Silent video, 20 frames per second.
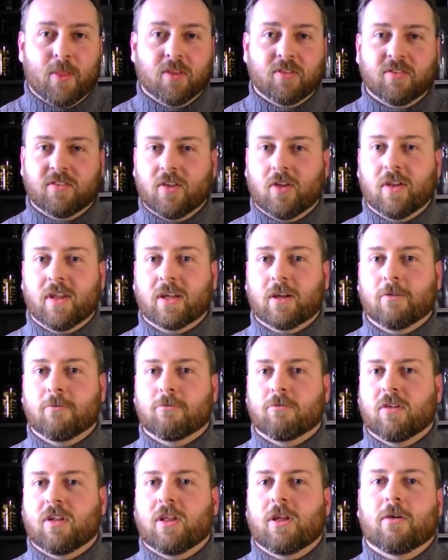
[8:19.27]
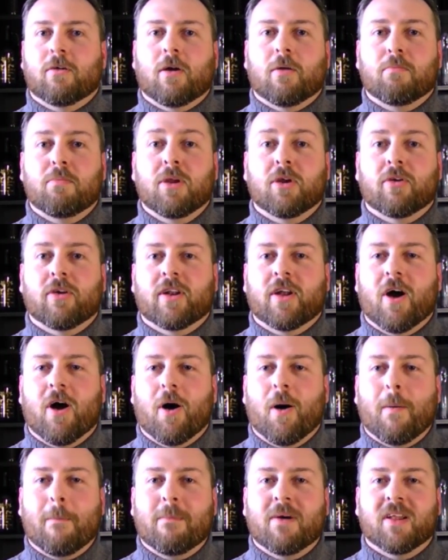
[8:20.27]
Doesn't sound like really a beer at
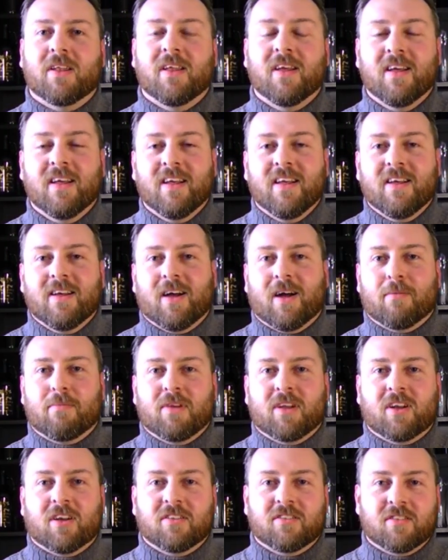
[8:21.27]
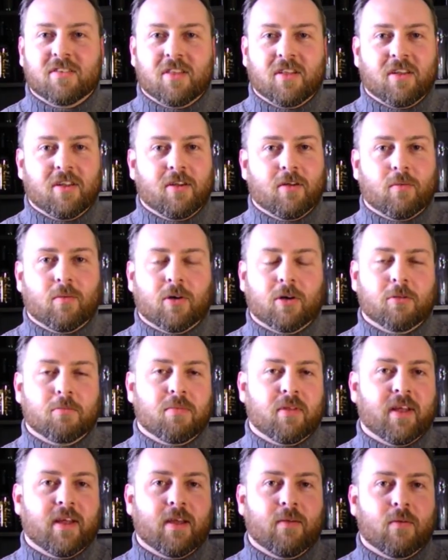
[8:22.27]
all, but because of the little
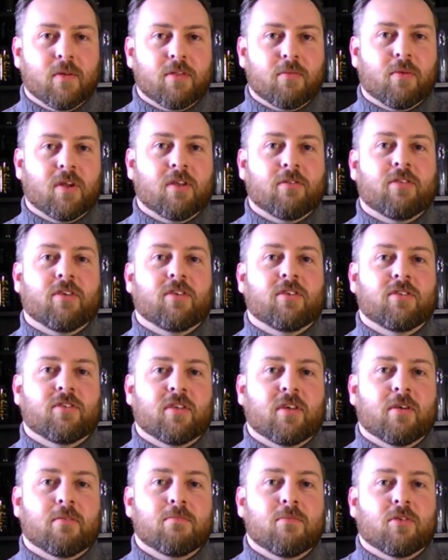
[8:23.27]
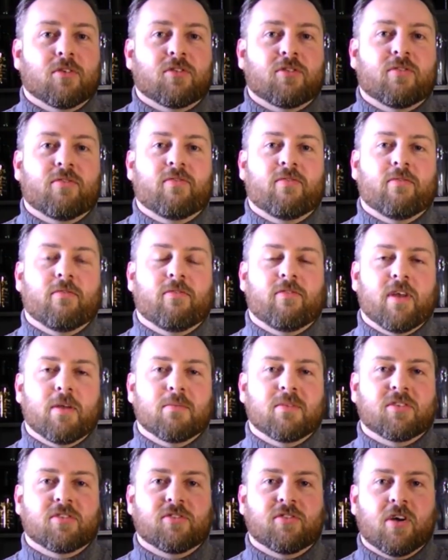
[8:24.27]
wordplay with one of his most
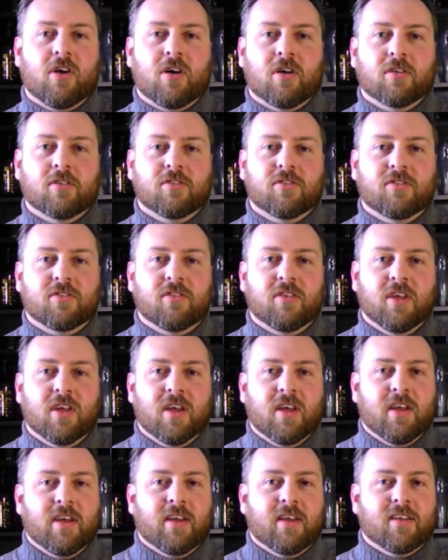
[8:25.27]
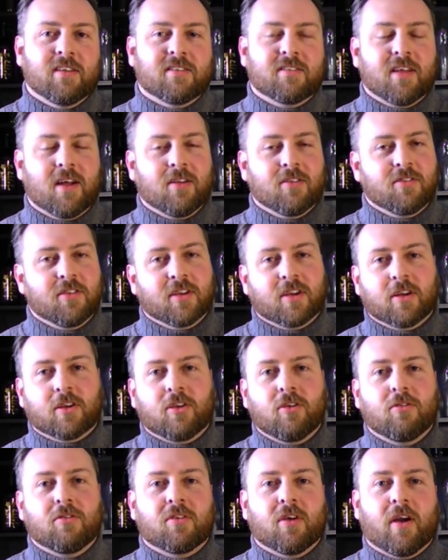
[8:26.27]
famous songs, it sounds like a
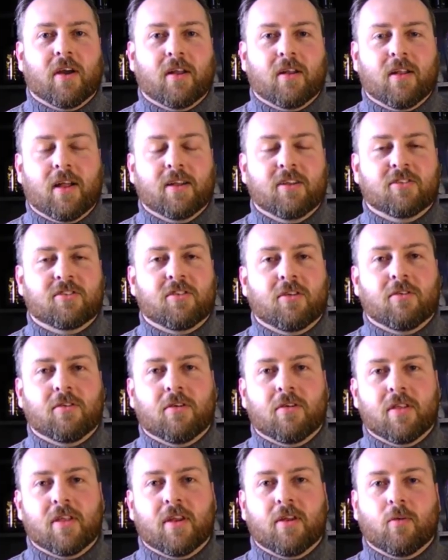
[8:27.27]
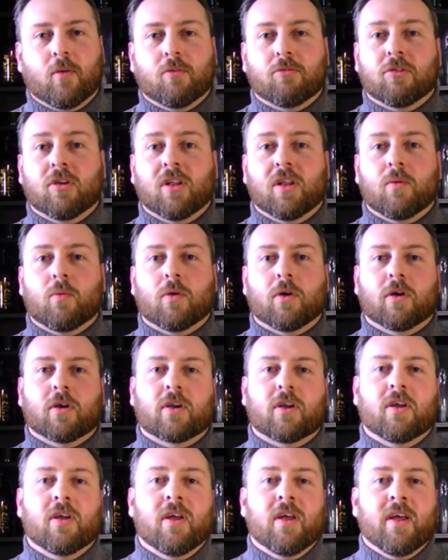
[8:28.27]
cute title. I just don't know that it would really work.
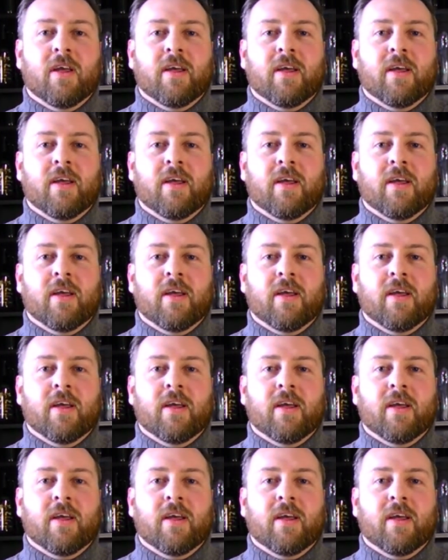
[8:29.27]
